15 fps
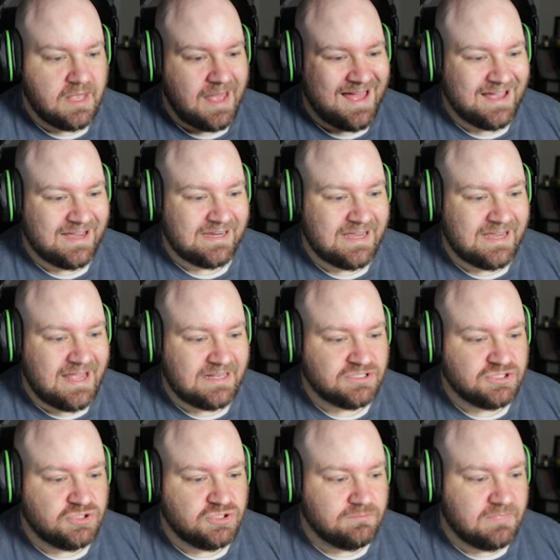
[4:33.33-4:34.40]
I
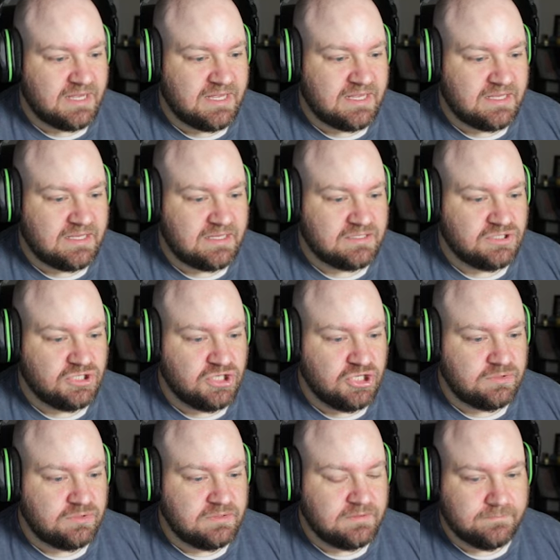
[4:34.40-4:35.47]
got you, my
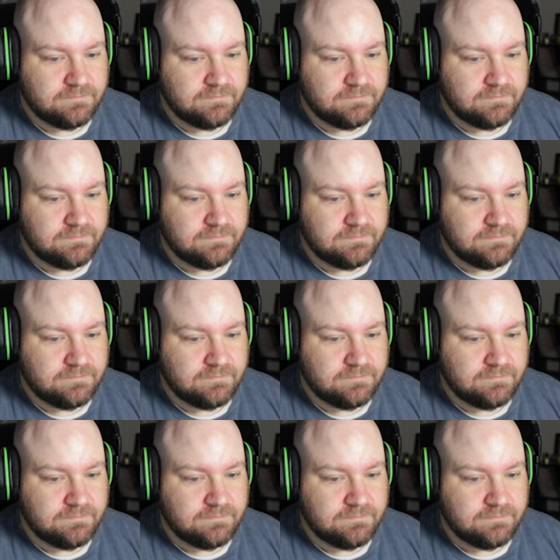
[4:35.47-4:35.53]
dude.